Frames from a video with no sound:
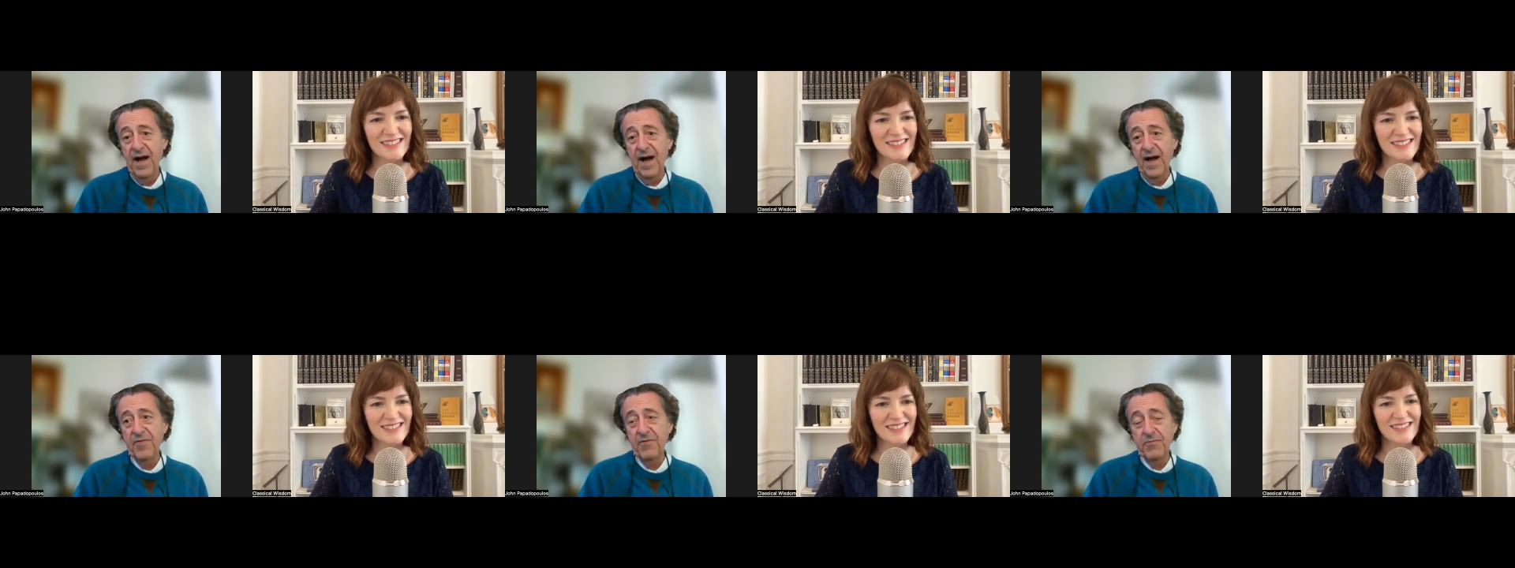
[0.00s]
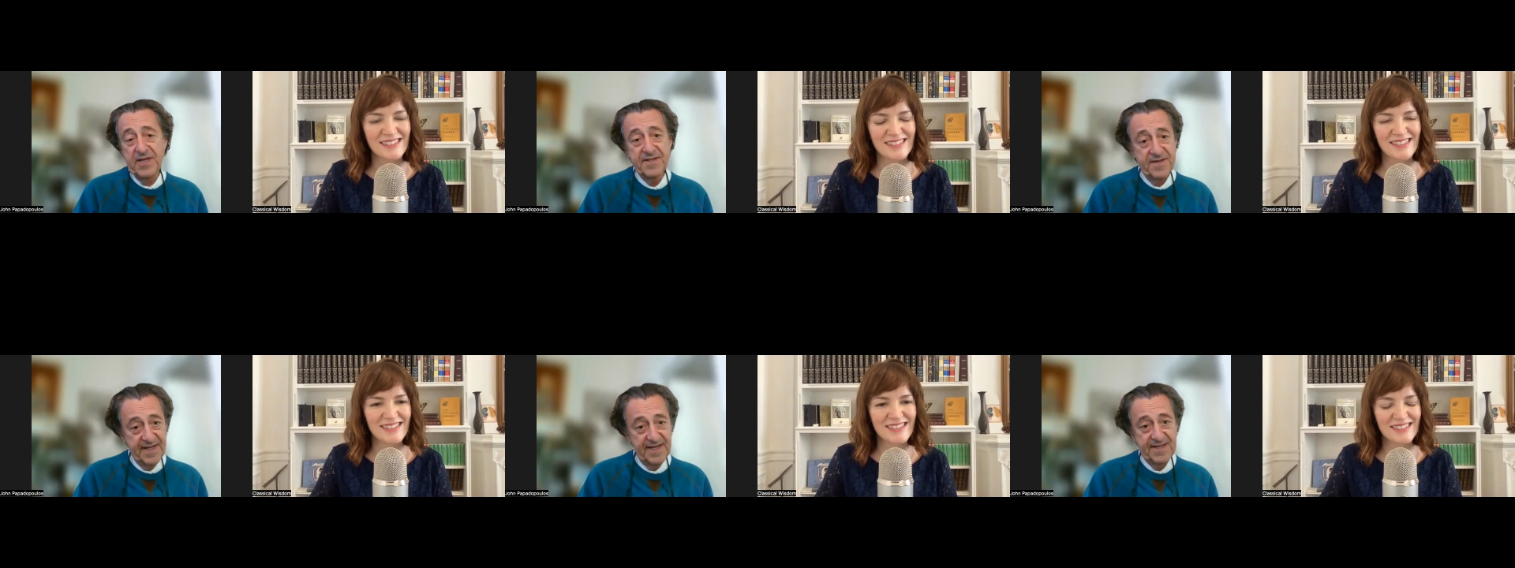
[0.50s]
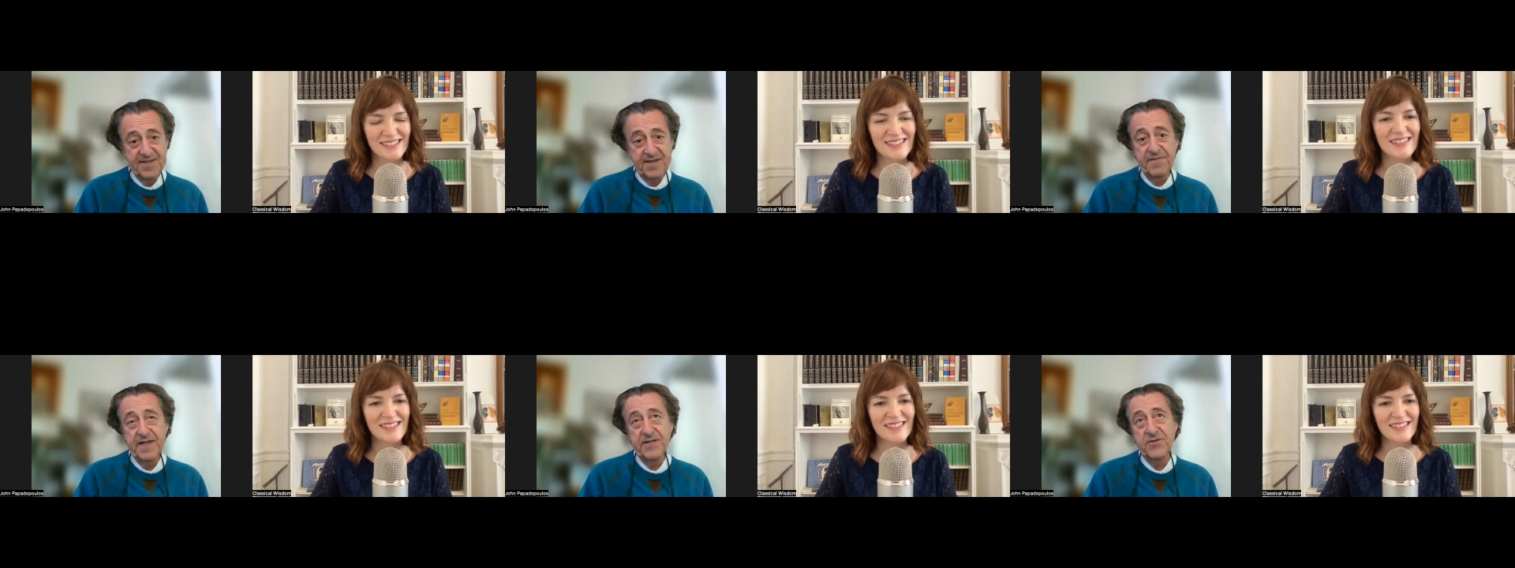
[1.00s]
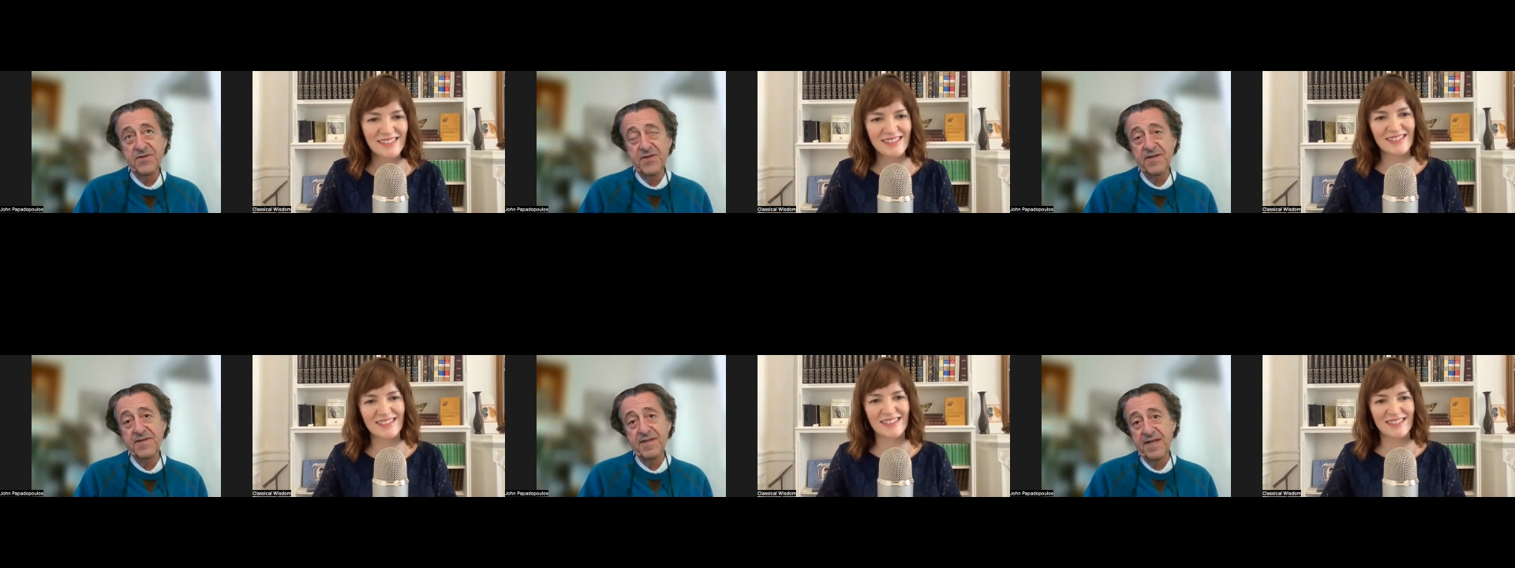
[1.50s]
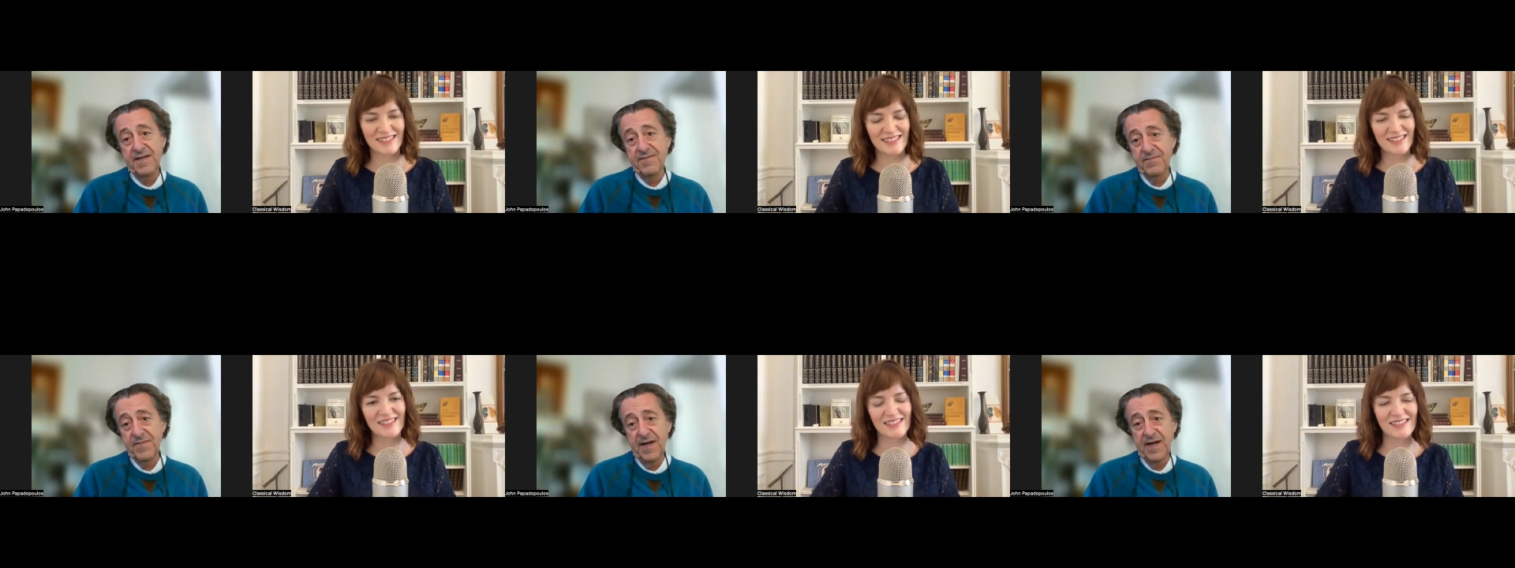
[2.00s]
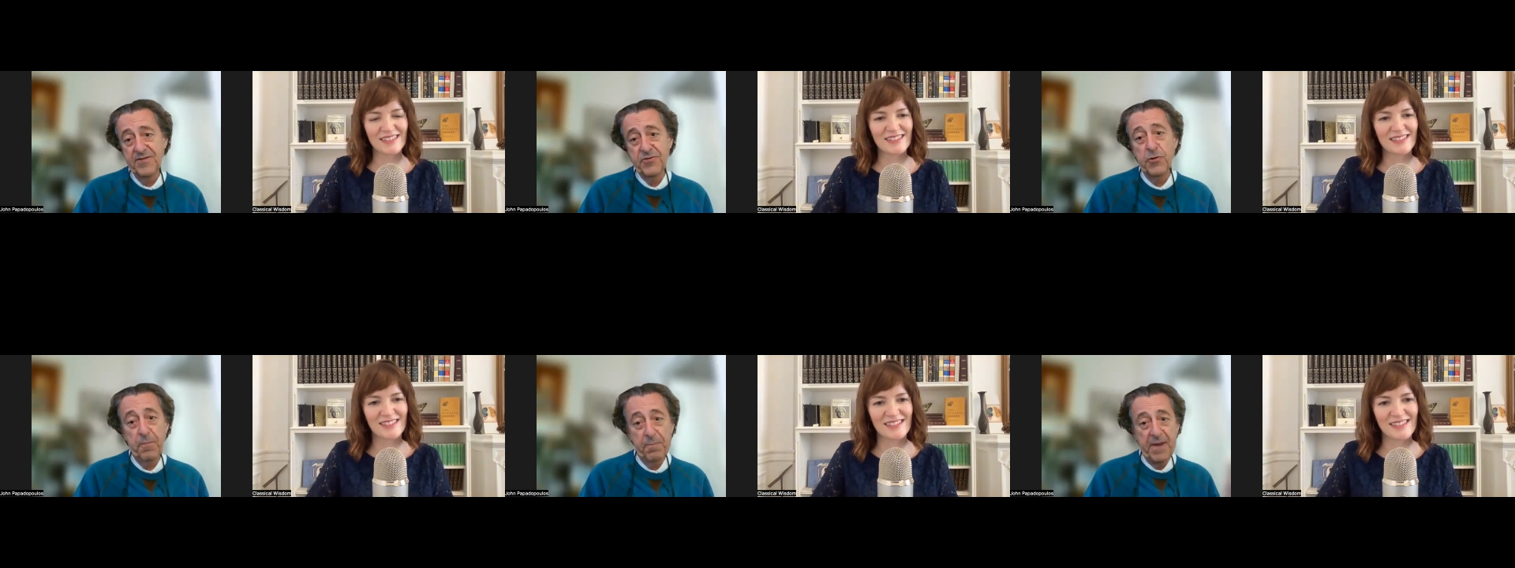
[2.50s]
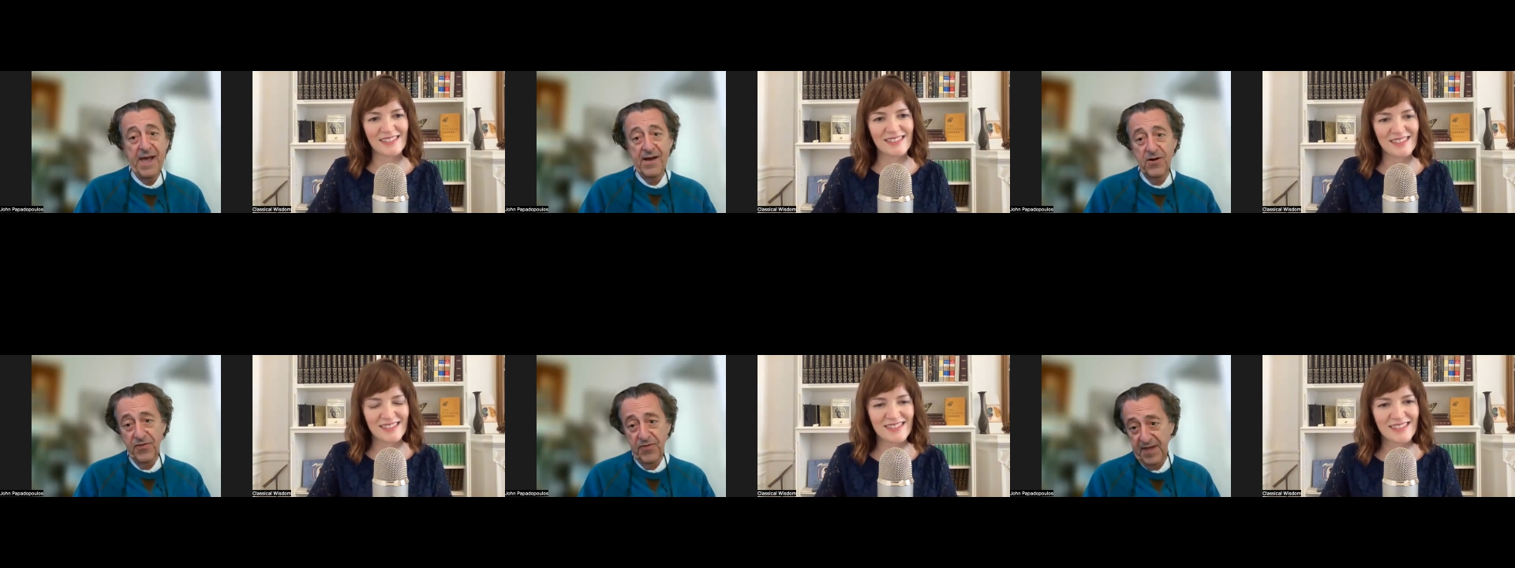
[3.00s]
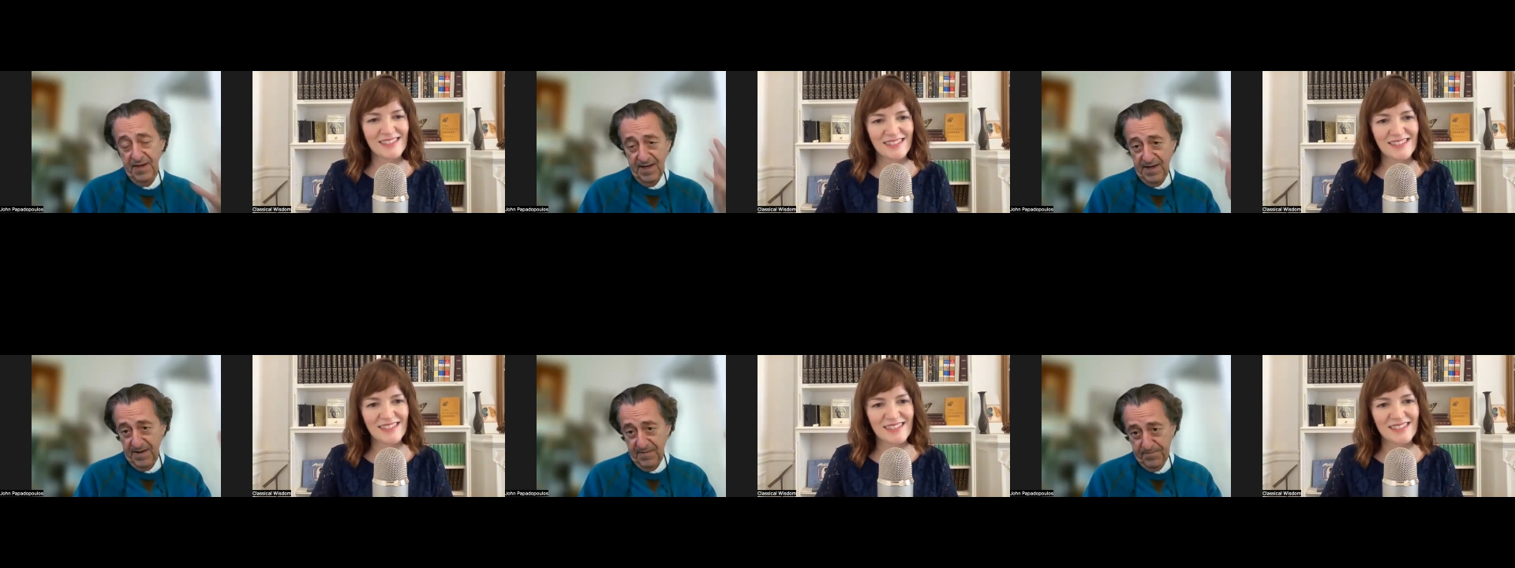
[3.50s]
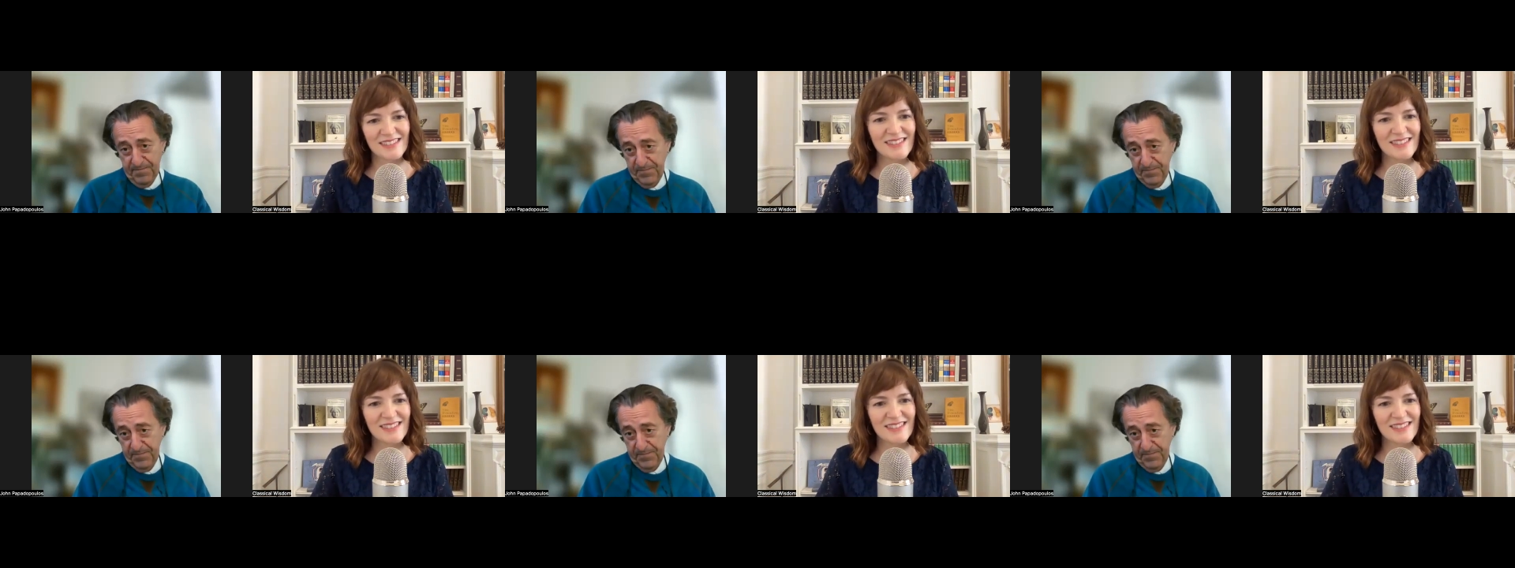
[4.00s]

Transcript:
Speaker 1: uh, the recent excavations at the uh, Tropeon, the um,